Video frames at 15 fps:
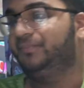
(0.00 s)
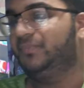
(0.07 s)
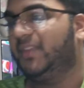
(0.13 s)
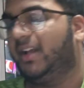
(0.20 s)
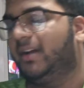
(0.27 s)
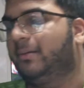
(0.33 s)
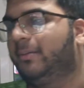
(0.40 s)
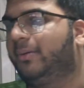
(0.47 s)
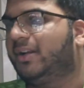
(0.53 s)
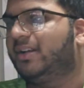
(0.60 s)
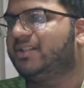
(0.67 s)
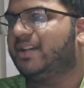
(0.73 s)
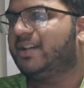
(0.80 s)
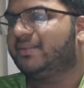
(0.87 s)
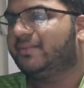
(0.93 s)
I
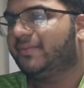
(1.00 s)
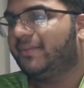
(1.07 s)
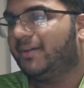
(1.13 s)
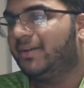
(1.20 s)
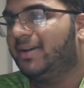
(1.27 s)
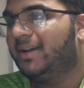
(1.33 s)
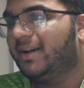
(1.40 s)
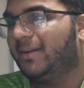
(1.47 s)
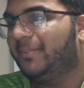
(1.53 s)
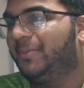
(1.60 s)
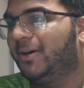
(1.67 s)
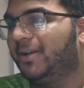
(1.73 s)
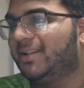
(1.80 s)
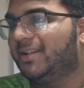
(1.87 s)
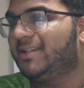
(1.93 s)
apologize for I
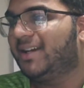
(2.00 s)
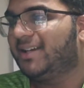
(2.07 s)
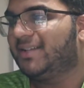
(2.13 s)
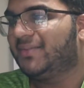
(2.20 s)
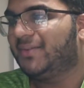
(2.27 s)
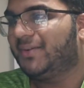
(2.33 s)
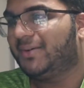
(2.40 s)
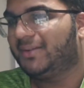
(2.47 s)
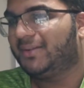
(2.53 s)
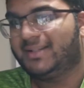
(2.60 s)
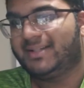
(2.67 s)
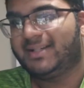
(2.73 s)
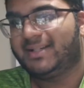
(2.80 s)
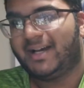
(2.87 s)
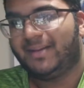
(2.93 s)
apologize for all the
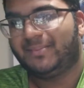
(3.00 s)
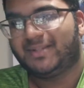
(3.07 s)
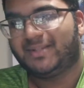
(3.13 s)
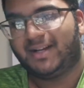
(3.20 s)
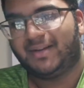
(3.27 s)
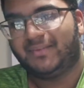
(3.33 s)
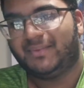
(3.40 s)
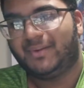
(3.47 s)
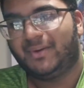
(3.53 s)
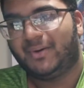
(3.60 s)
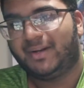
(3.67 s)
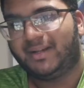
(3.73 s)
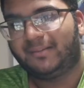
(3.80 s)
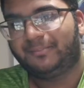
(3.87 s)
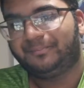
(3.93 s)
times that I'm
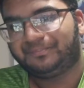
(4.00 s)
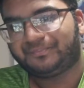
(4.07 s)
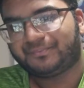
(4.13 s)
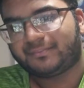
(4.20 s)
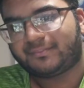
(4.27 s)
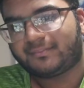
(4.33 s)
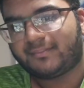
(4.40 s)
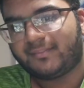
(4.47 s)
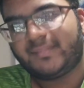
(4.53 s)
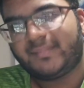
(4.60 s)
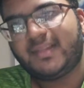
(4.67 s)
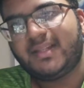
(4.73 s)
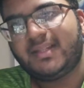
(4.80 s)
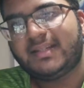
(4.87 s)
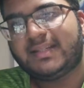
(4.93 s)
yawning.
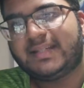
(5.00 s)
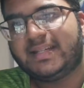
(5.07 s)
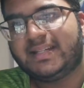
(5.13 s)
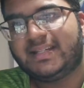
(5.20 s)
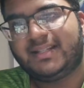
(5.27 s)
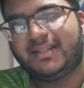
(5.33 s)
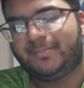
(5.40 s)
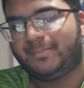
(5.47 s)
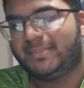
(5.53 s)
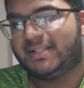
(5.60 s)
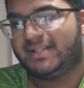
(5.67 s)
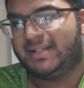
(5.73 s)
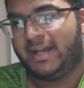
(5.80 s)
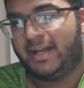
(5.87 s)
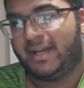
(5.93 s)
It is
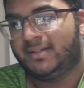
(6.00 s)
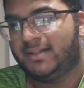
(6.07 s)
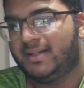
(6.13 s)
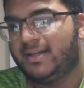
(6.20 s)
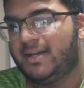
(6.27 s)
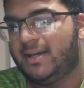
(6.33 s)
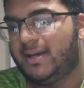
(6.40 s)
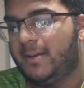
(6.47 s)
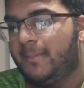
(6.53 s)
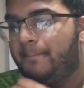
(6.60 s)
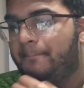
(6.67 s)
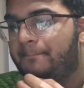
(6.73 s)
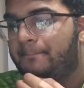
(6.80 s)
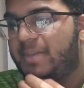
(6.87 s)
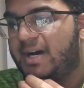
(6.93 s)
midnight,
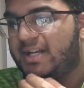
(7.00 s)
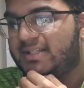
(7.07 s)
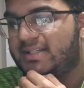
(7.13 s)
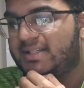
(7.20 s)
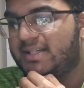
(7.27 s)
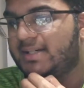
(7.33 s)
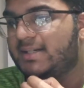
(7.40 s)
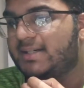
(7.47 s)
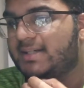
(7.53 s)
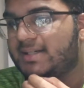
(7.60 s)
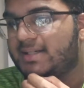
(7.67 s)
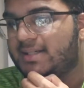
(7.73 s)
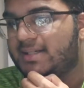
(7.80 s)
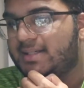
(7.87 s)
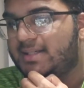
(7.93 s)
but
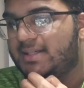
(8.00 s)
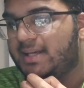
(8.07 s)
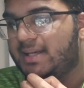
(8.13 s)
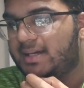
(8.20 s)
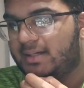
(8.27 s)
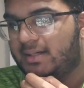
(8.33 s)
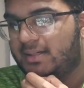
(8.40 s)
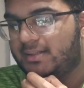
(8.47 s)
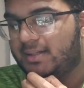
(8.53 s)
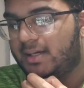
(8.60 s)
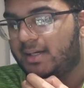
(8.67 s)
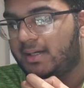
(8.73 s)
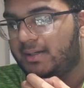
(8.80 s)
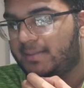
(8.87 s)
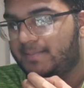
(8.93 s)
yeah,
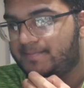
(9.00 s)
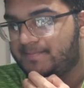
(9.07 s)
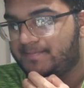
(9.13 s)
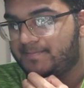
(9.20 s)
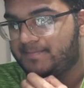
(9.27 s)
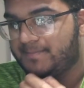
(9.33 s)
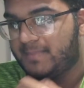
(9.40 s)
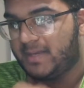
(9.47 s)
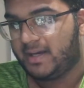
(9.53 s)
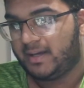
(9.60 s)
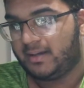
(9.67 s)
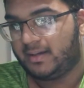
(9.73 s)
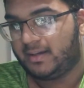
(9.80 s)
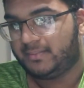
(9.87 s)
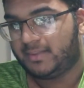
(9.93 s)
I'm
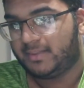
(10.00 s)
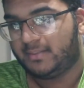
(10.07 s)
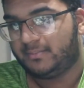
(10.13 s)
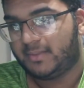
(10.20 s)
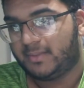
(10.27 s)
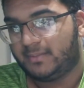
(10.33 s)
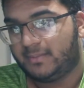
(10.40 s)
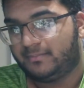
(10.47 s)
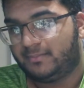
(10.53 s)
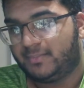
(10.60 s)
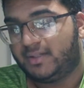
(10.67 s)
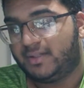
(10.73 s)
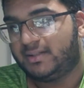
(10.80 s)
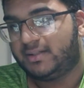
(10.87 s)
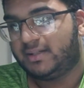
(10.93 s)

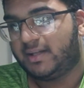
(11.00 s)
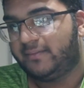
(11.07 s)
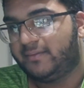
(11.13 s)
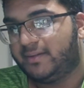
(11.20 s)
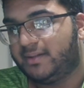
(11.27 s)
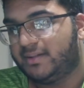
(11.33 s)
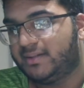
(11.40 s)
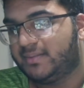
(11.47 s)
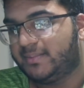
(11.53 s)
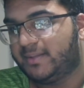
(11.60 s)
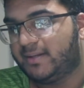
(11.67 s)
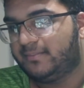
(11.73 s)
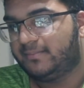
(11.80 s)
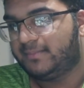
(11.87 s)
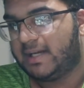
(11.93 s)
loving this,
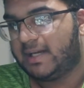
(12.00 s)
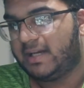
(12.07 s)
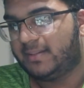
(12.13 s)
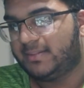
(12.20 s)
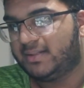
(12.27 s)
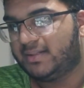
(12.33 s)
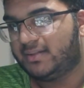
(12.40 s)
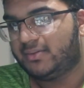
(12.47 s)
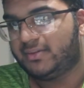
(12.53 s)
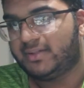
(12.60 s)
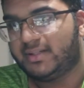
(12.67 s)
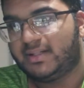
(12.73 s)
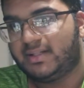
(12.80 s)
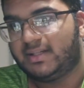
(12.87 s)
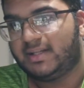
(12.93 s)
man. Absolutely
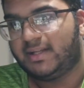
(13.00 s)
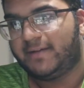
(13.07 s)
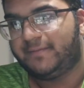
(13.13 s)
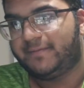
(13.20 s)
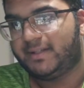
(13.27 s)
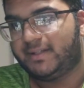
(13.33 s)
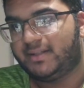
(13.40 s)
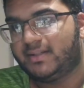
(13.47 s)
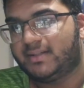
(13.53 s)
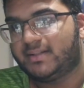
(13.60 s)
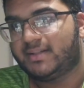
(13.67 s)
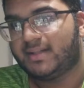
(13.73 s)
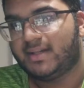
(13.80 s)
loving this.